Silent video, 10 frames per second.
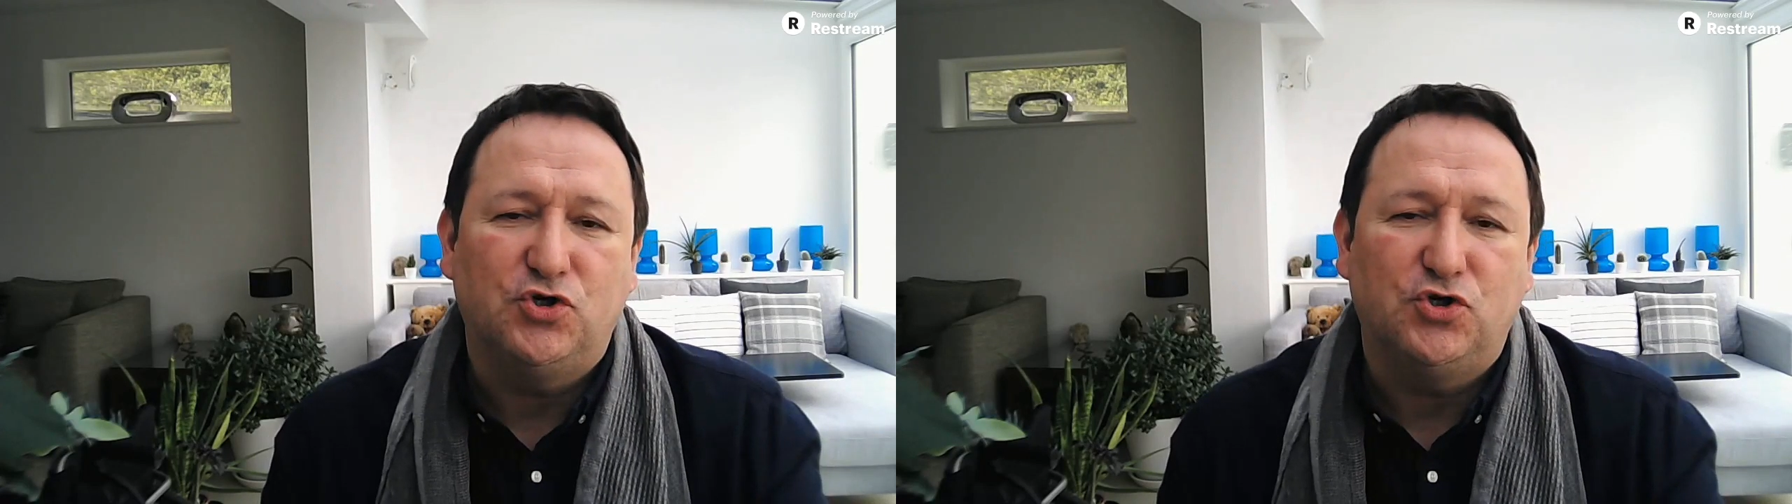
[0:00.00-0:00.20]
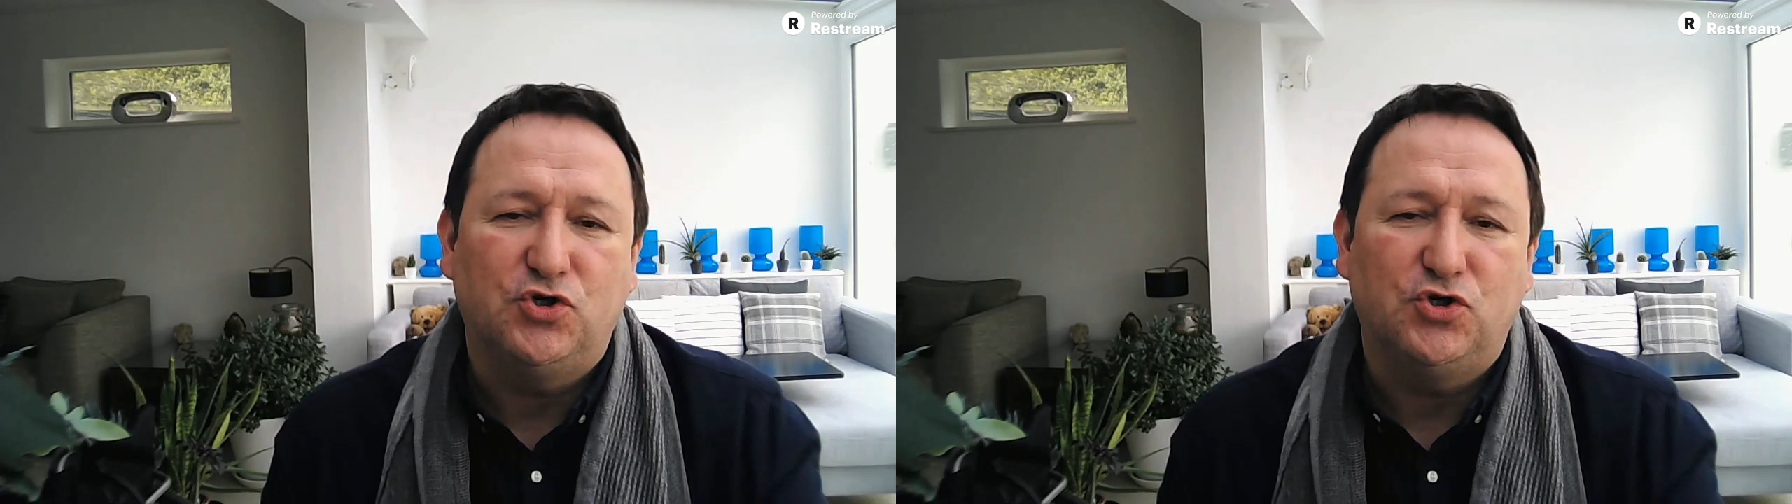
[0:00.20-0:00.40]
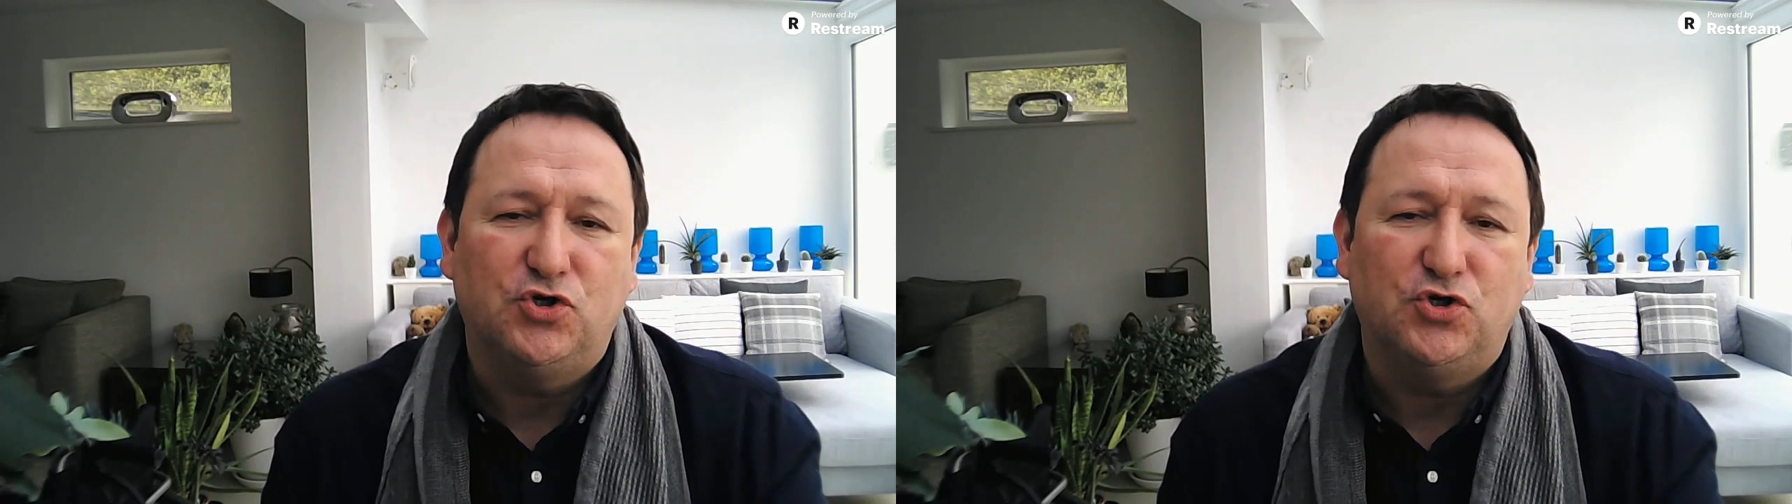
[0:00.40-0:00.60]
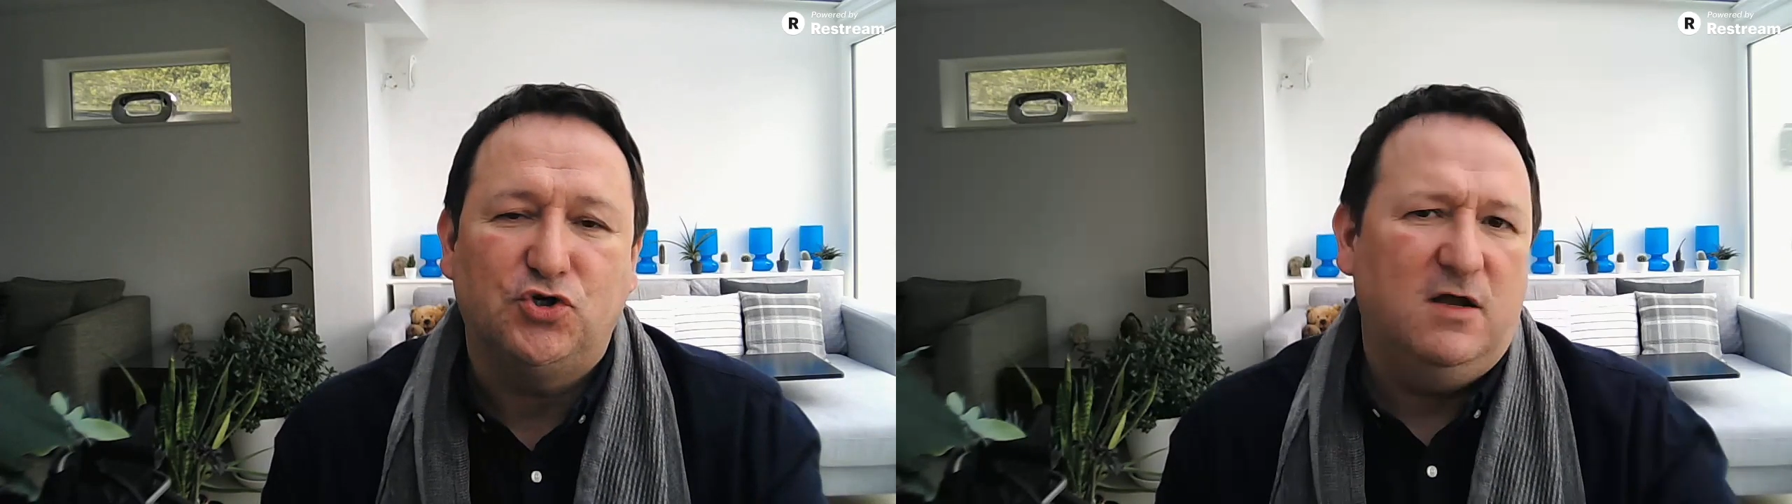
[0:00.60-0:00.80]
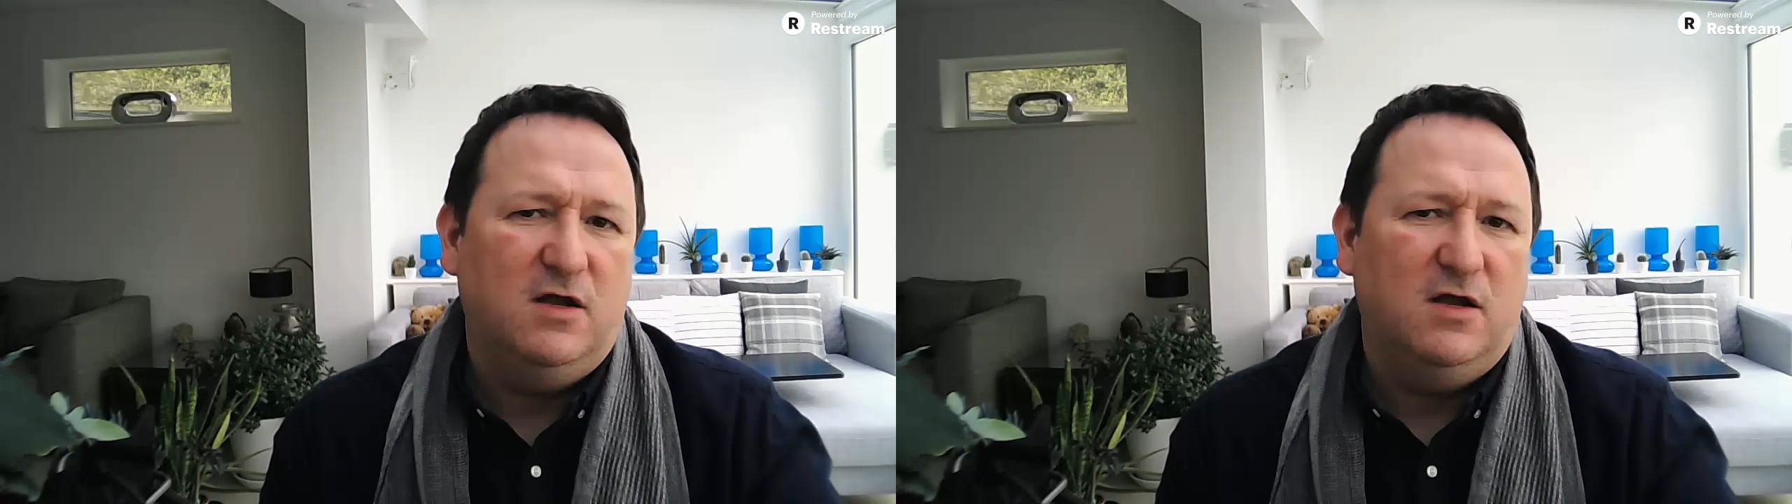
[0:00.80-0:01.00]
and then you're
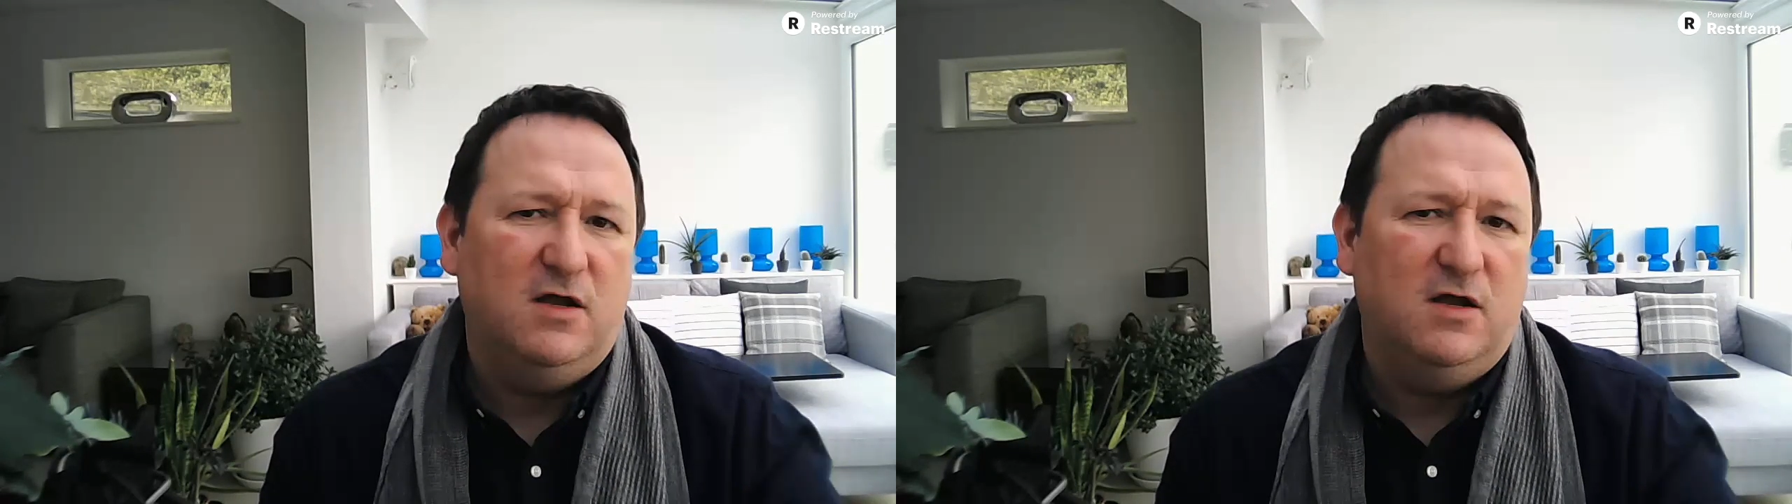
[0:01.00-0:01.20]
learning that